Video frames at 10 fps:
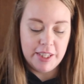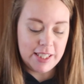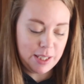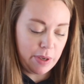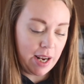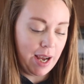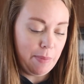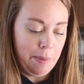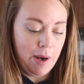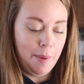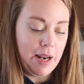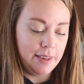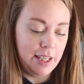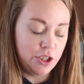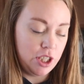this is what I got my mom and I
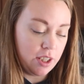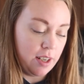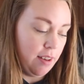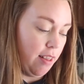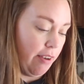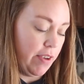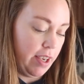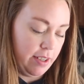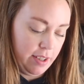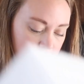think she's gonna love it.